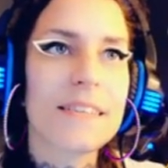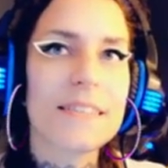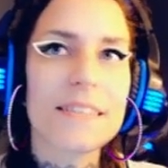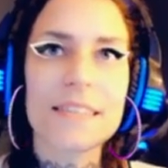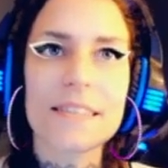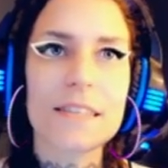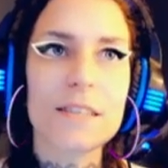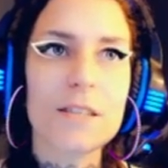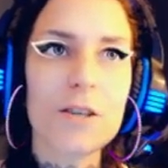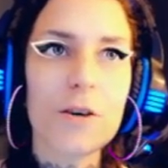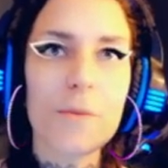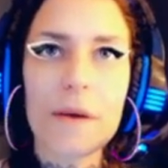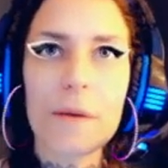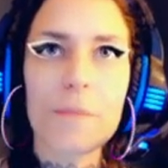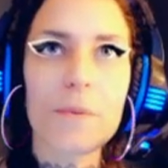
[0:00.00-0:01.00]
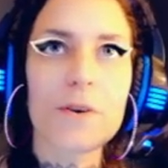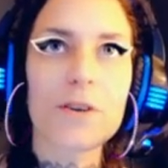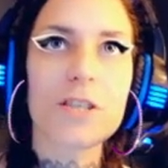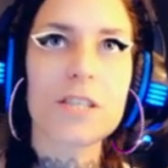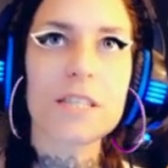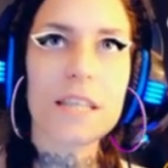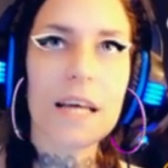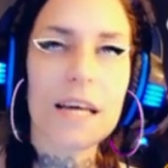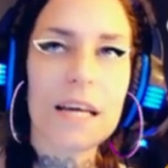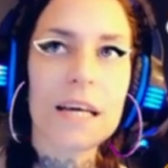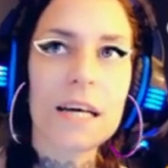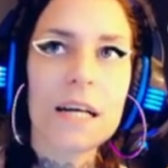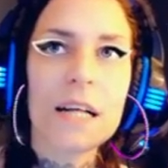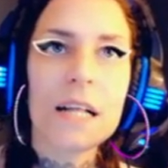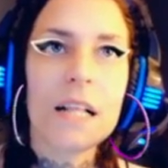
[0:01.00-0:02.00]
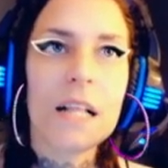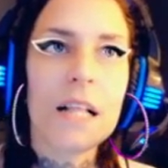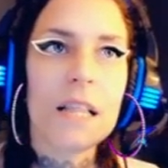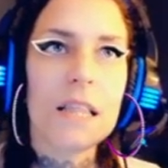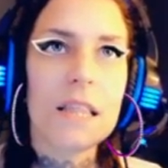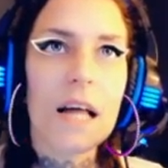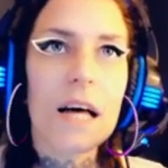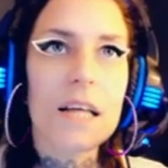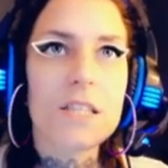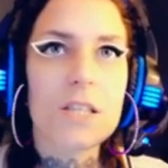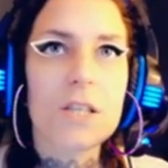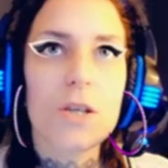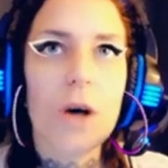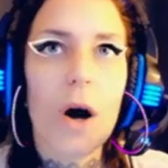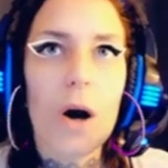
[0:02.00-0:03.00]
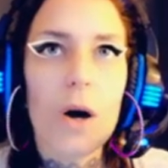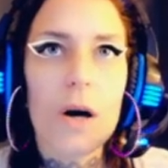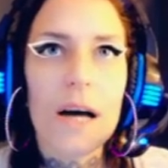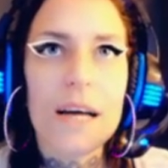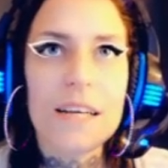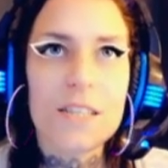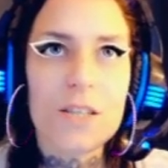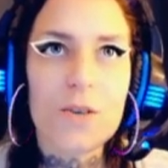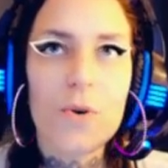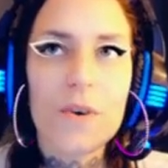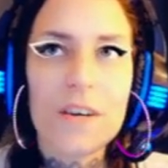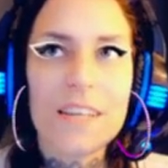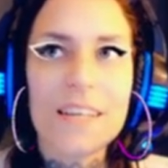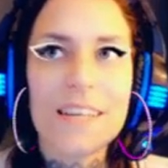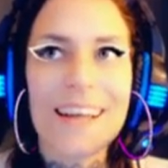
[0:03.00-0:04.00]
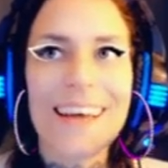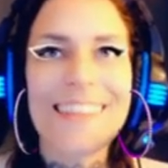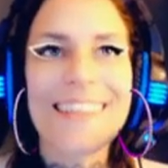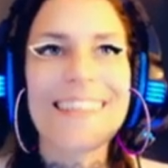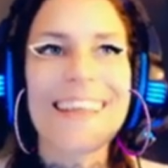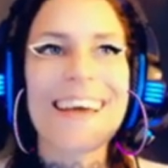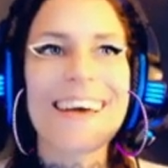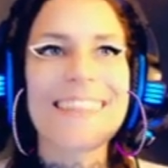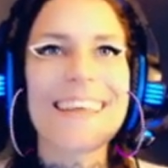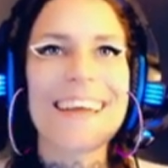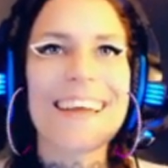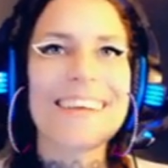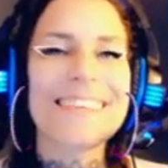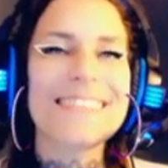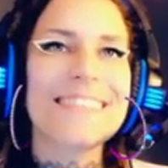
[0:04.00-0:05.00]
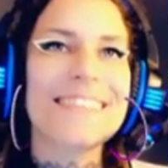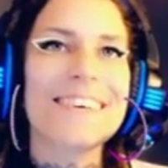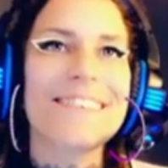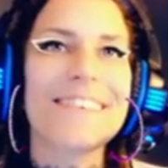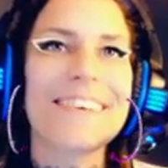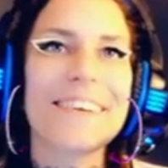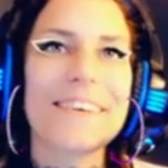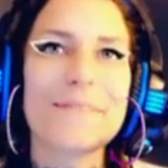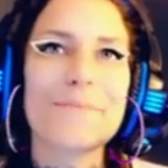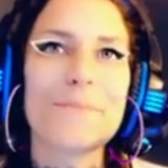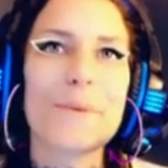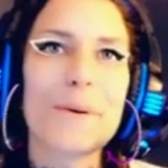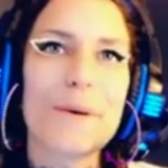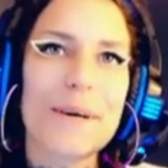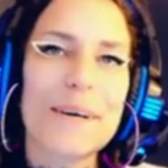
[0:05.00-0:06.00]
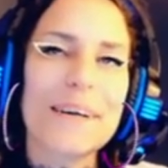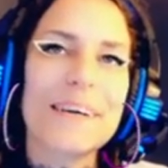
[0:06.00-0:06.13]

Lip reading: Geez, these two people are just like, let's go ace queen, and then they got the ace and the queen on the board.